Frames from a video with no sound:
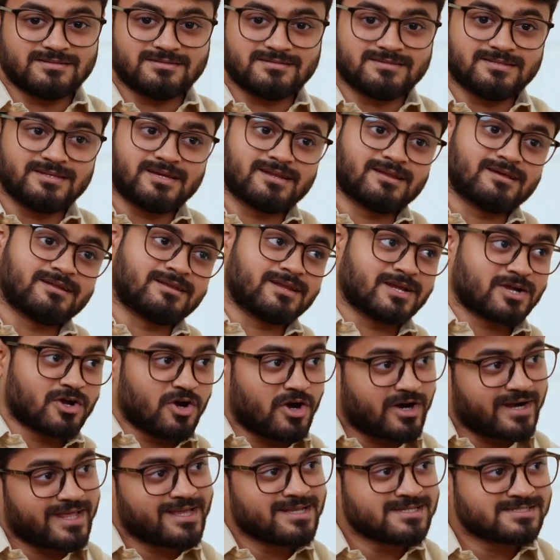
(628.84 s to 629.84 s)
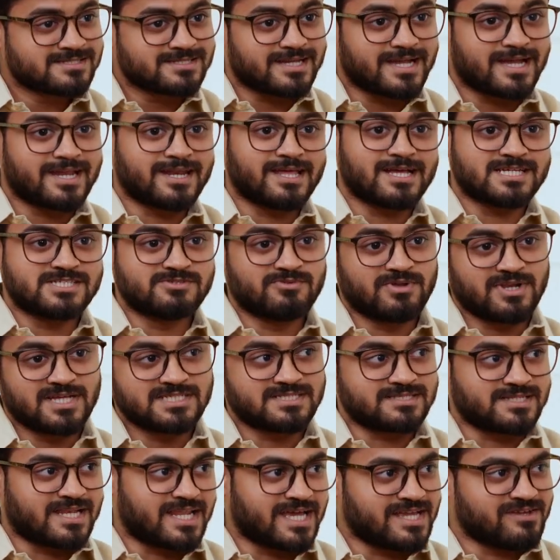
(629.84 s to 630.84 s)
There are recordings and as well
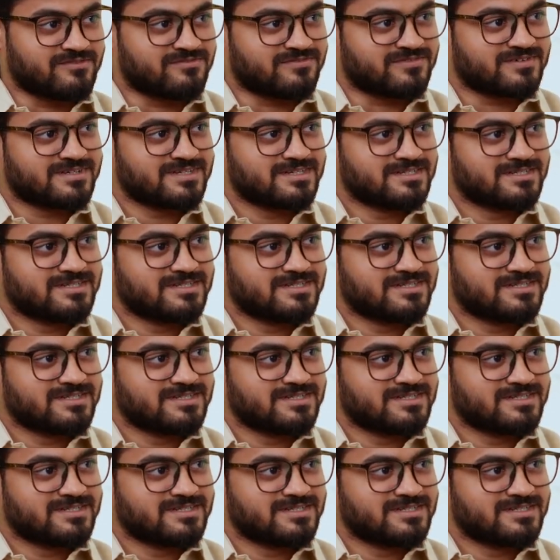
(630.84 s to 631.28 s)
as live.